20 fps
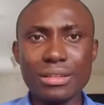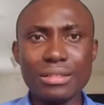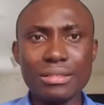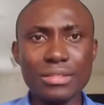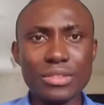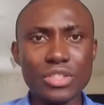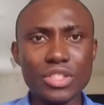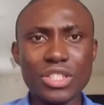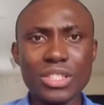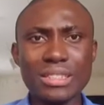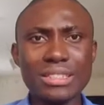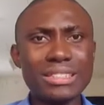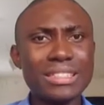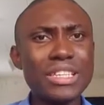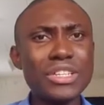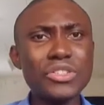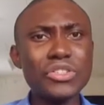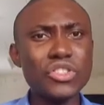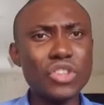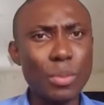
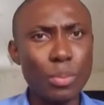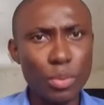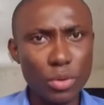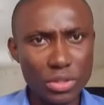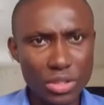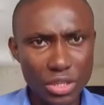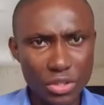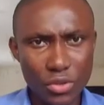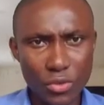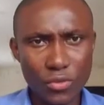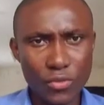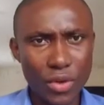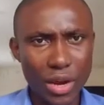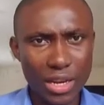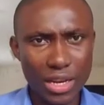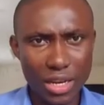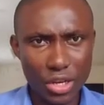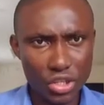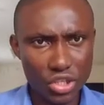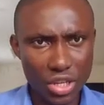still supported you
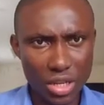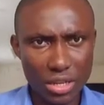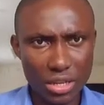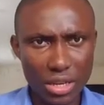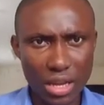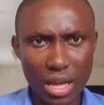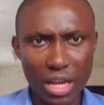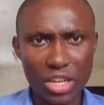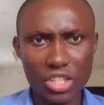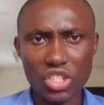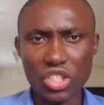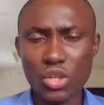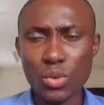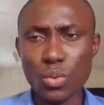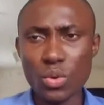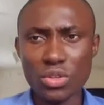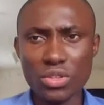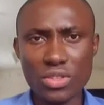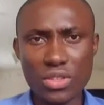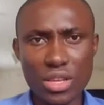financially, and she
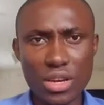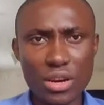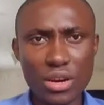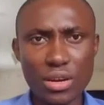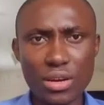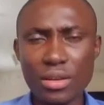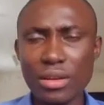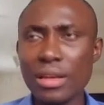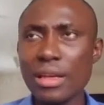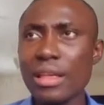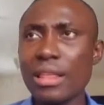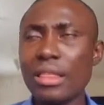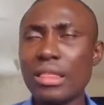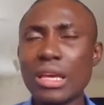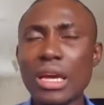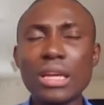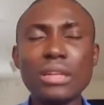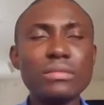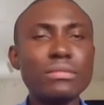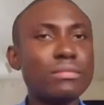was there,
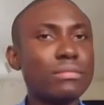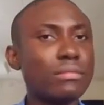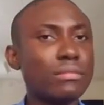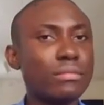then